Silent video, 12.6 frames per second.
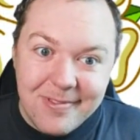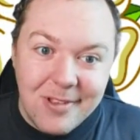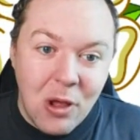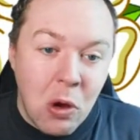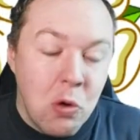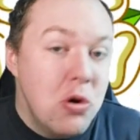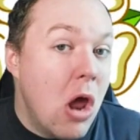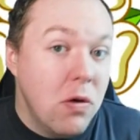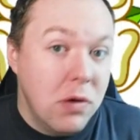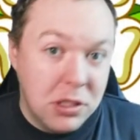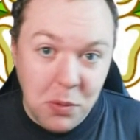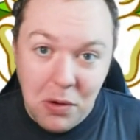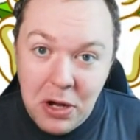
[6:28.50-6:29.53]
who
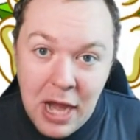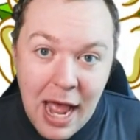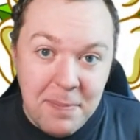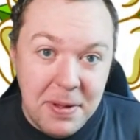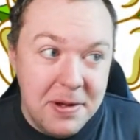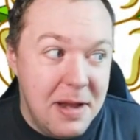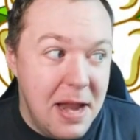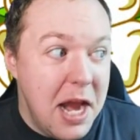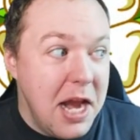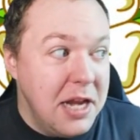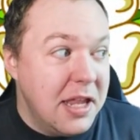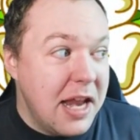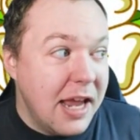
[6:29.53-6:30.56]
knows what could happen
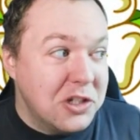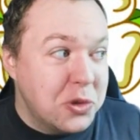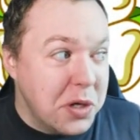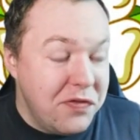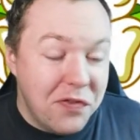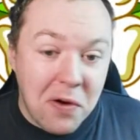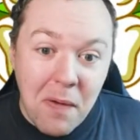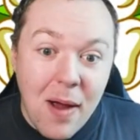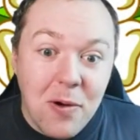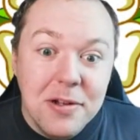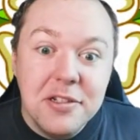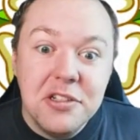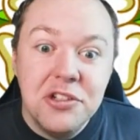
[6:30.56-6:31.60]
in the next 24
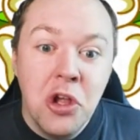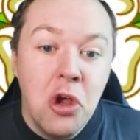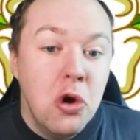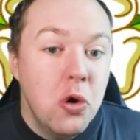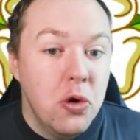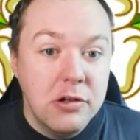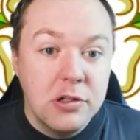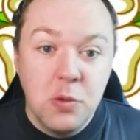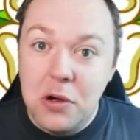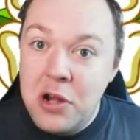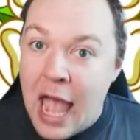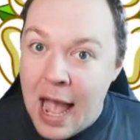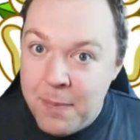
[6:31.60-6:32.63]
hours? Who knows what
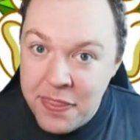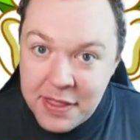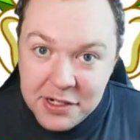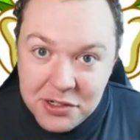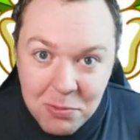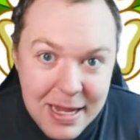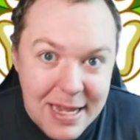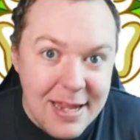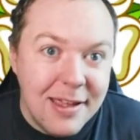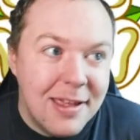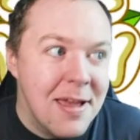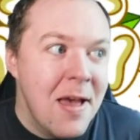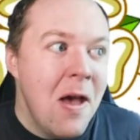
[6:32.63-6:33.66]
could happen this
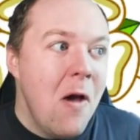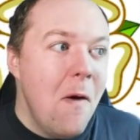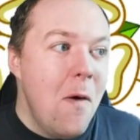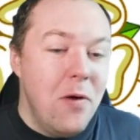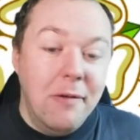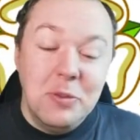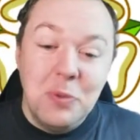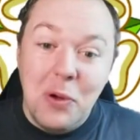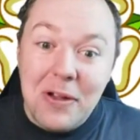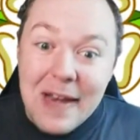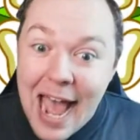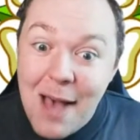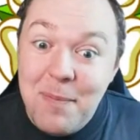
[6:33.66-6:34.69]
week? Who knows what
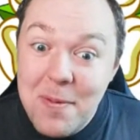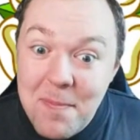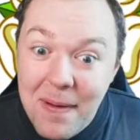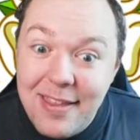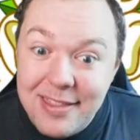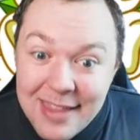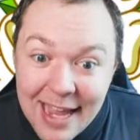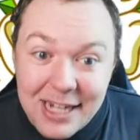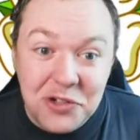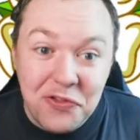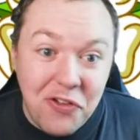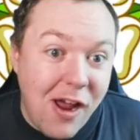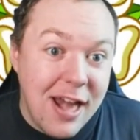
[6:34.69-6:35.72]
could happen by next
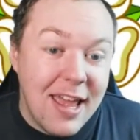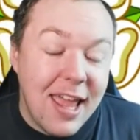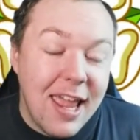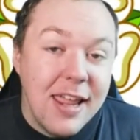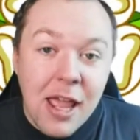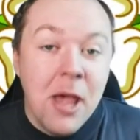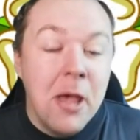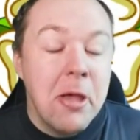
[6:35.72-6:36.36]
Friday?